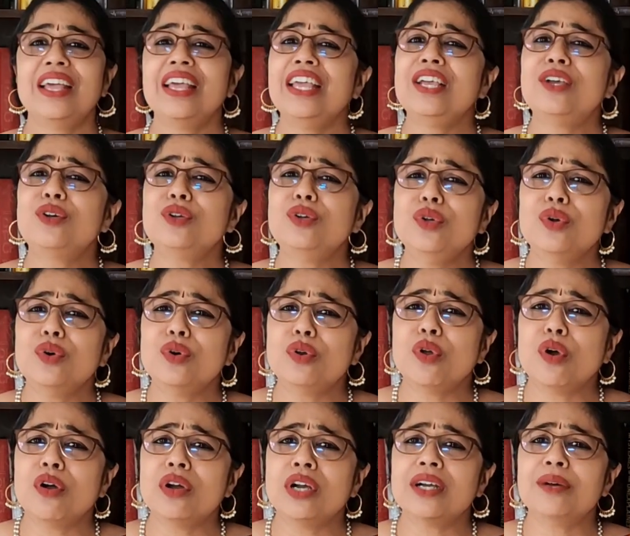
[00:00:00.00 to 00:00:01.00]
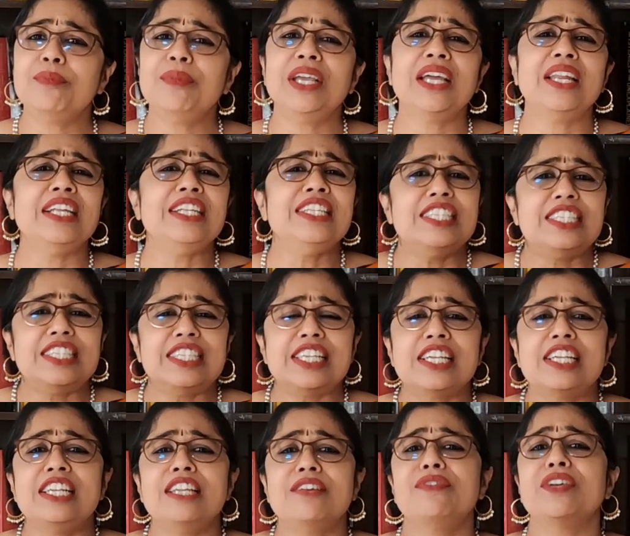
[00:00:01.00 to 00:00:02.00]
He could no longer be an
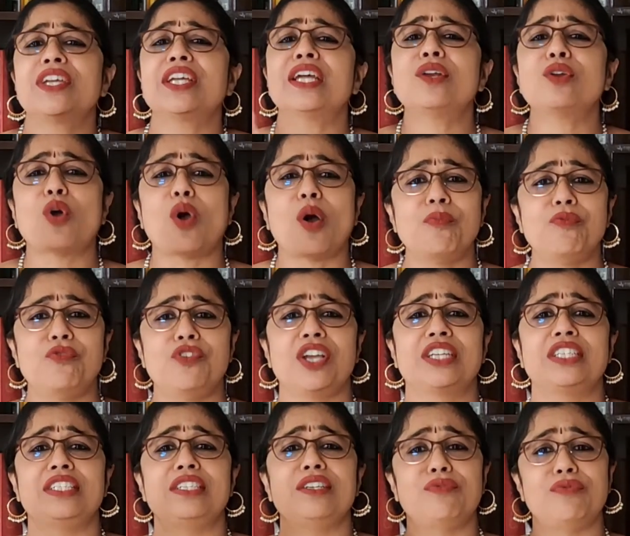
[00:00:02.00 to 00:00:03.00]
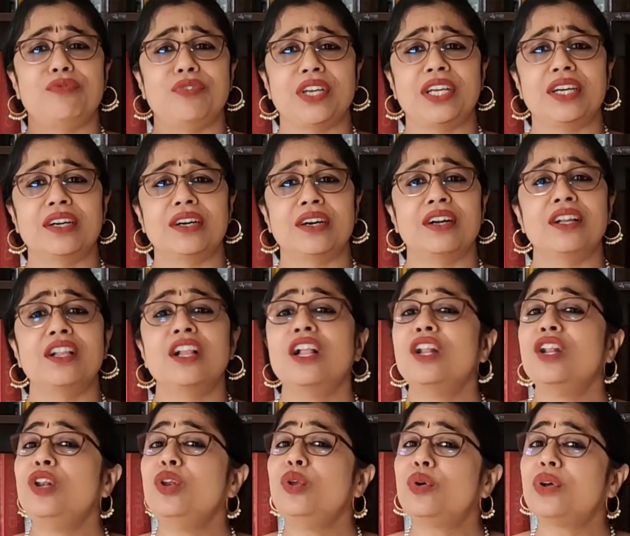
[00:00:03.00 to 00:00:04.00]
insignificant objective figure
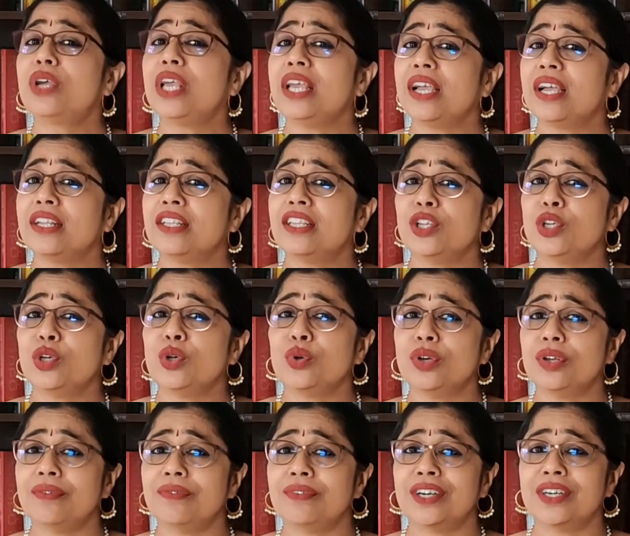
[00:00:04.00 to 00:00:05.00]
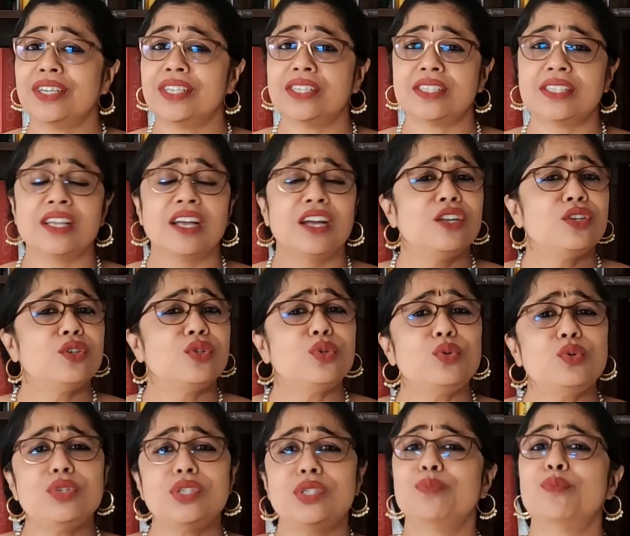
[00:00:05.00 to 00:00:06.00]
looking at the universe,
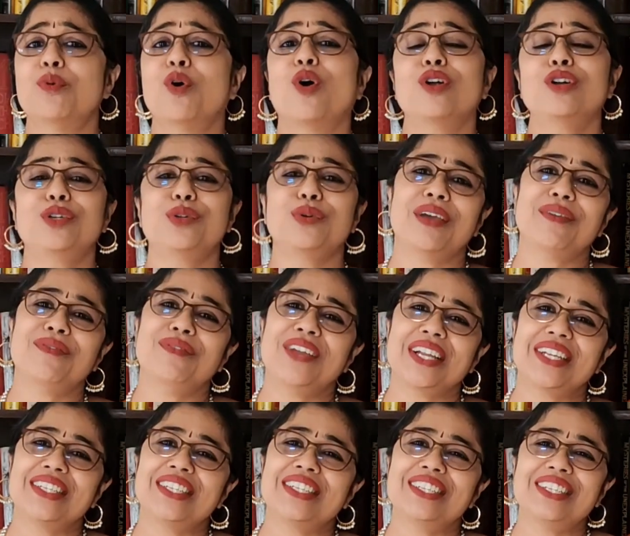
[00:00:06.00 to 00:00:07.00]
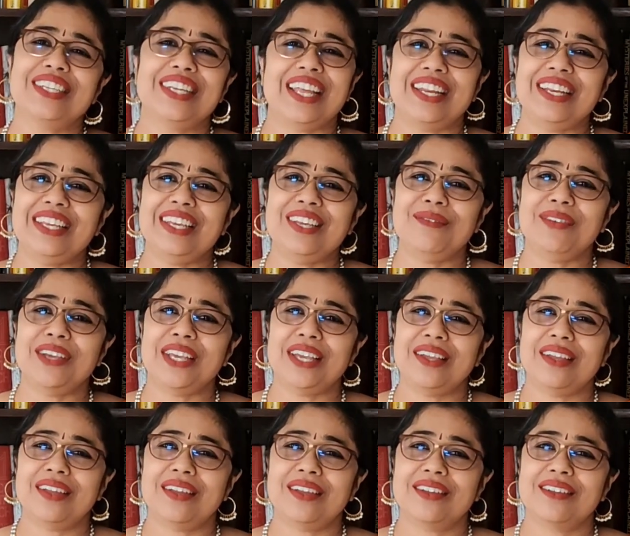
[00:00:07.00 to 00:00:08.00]
too small to affect it in any
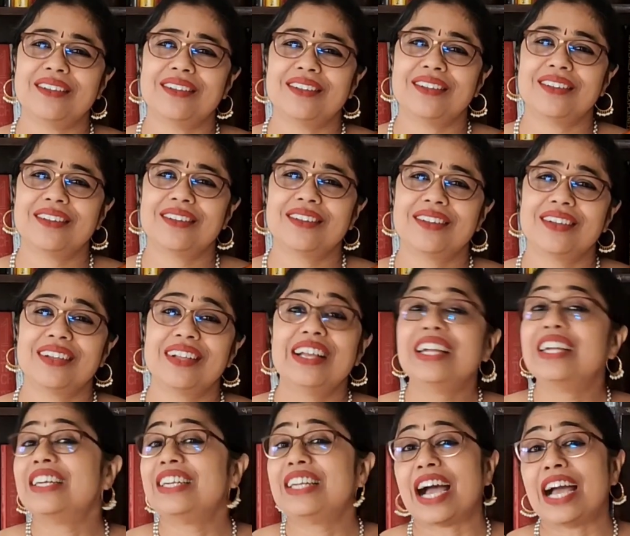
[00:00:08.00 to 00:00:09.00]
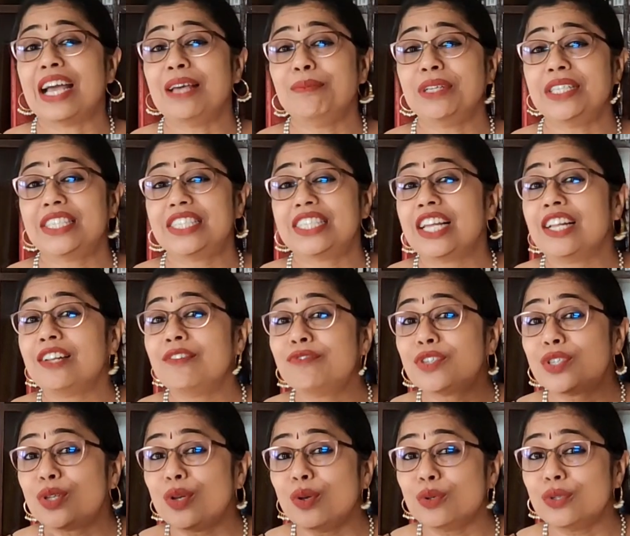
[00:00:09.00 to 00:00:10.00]
way. Time itself
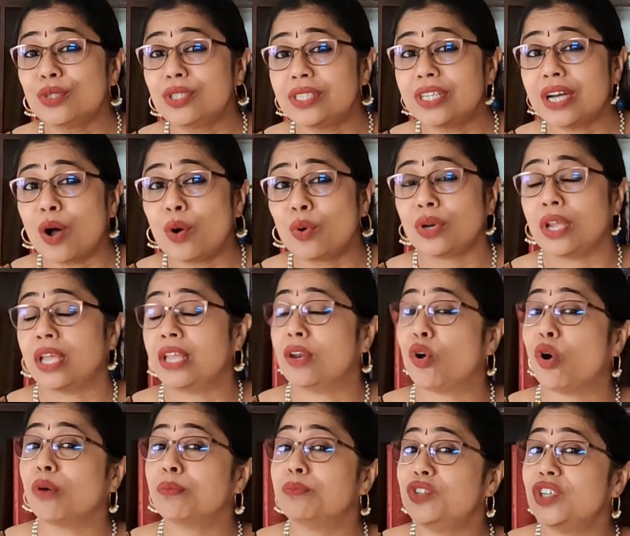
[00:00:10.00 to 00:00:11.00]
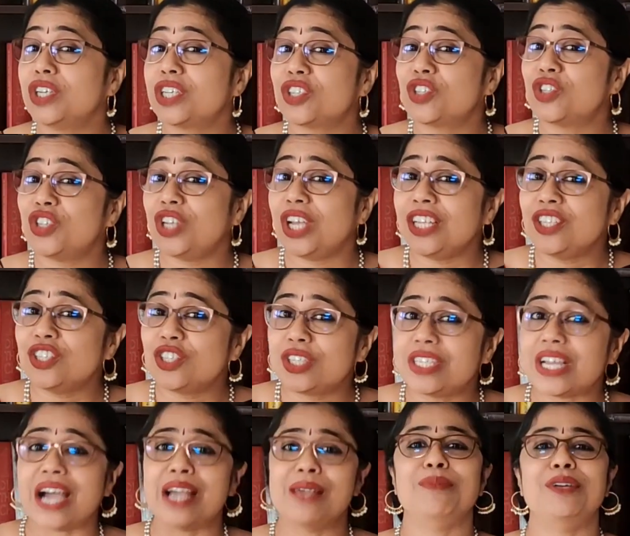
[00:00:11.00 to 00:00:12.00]
slows down and objects change
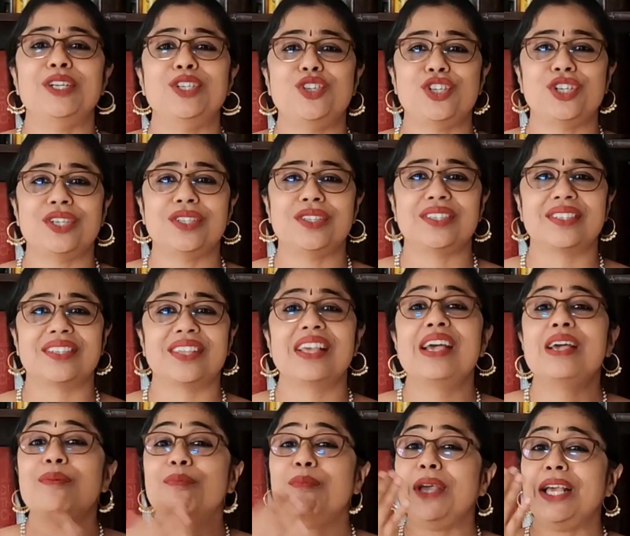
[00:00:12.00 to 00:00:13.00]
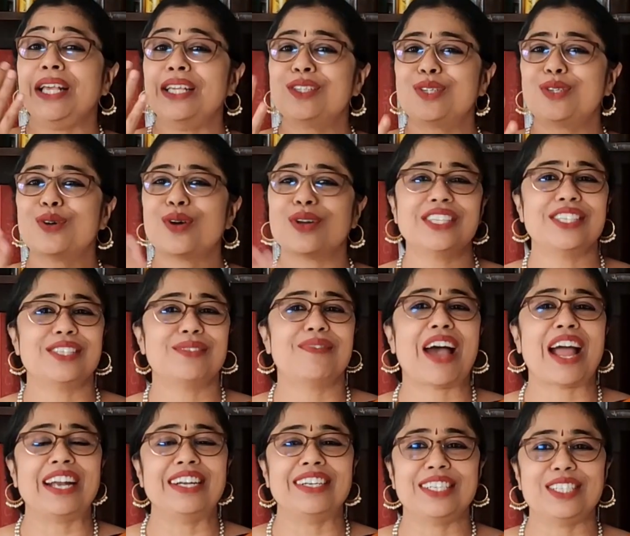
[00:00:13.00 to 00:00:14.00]
dimensions based on his
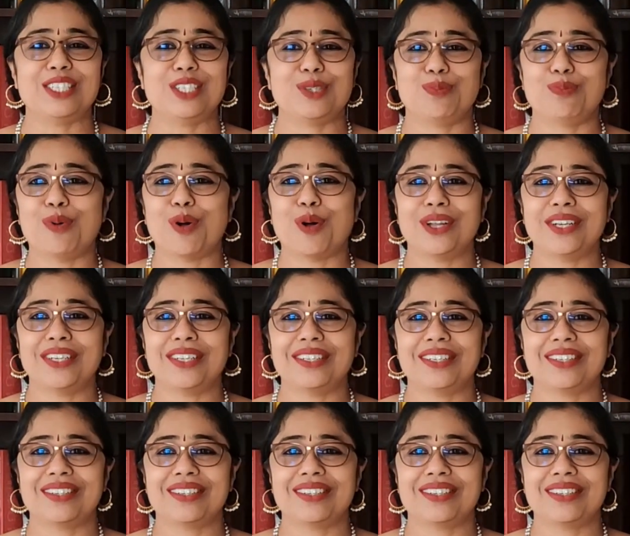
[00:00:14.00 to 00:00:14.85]
vantage point.